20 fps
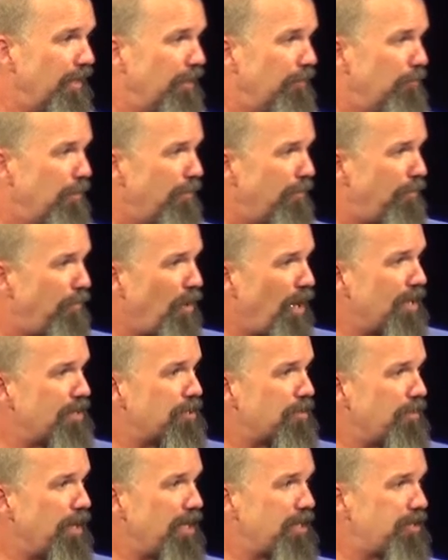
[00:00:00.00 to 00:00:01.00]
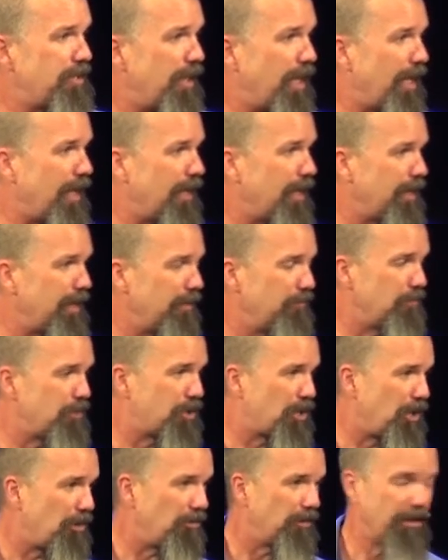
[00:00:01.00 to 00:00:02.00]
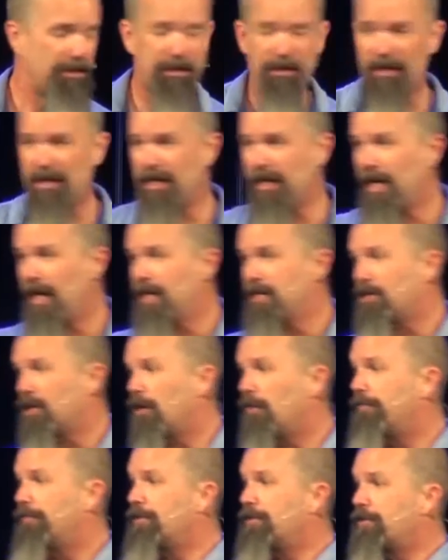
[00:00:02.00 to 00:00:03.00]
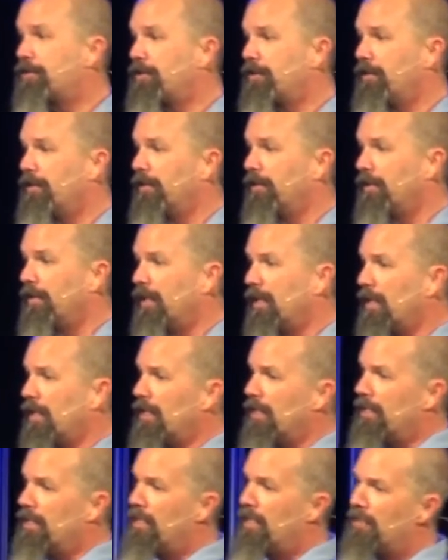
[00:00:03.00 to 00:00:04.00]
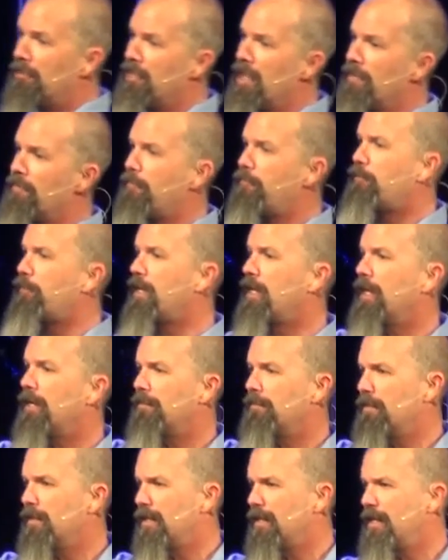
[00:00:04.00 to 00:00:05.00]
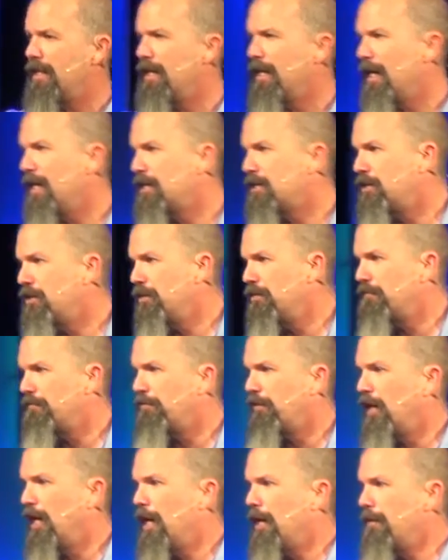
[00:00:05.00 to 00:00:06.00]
But before I was arrested, I was called into the DA's office and I'll never forget when the DA stood in front